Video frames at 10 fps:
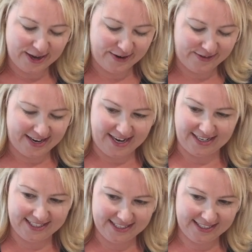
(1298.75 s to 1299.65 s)
All
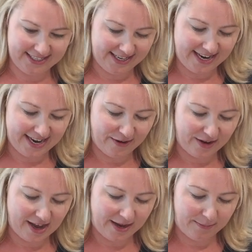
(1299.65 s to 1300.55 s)
right,
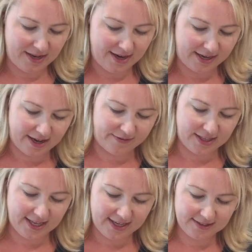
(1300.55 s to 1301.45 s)
now I'm gonna
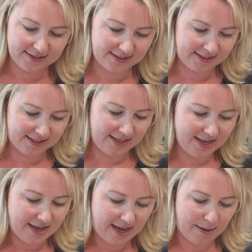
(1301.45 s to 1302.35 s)
cover this
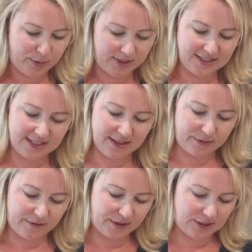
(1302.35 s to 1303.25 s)
and put this in the
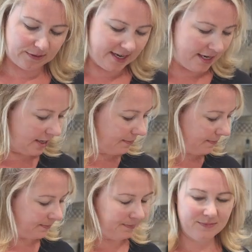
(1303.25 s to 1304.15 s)

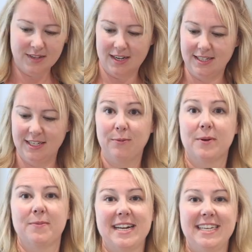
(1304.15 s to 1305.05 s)
refrigerator until
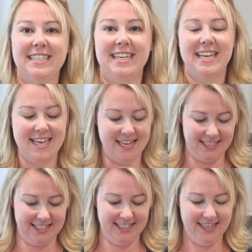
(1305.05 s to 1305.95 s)
we're ready to
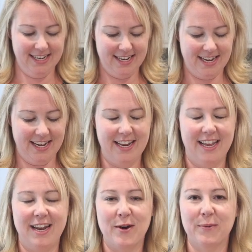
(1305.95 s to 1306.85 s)
eat,
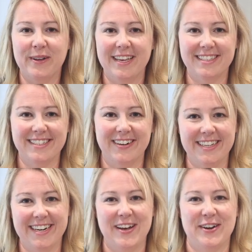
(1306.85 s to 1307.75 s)
and we'll get
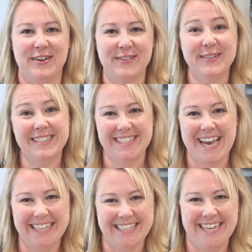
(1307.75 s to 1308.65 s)
started on our fruit
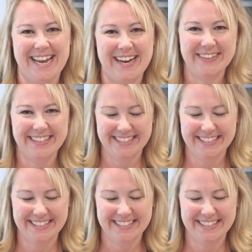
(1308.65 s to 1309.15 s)
salad now.